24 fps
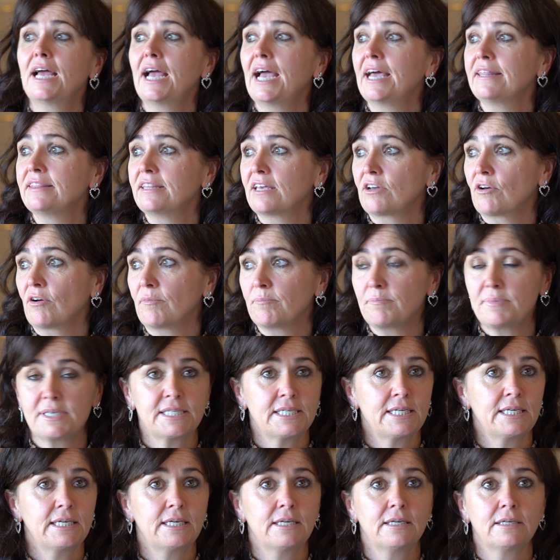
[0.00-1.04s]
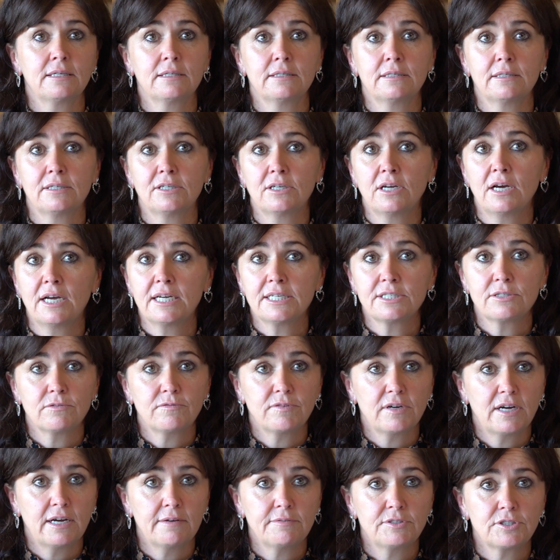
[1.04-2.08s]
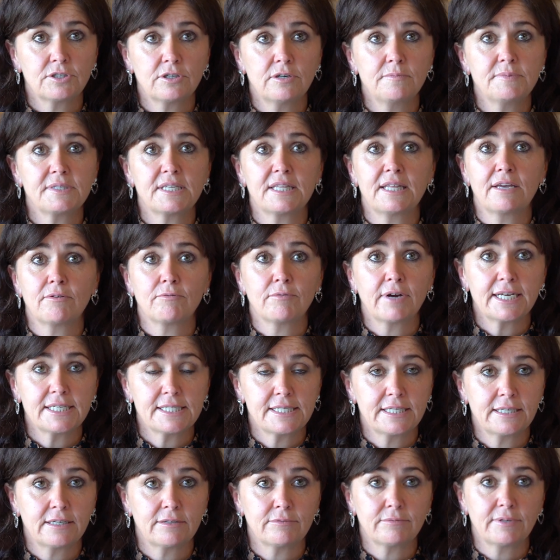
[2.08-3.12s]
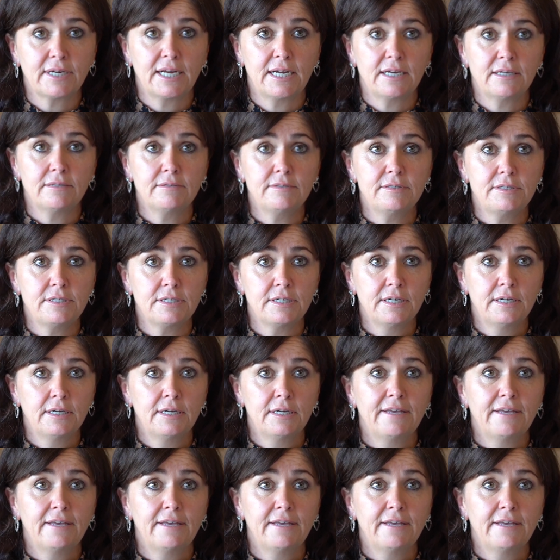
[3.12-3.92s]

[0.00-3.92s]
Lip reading: and they've got busy 9 to 5 jobs and they're racing around.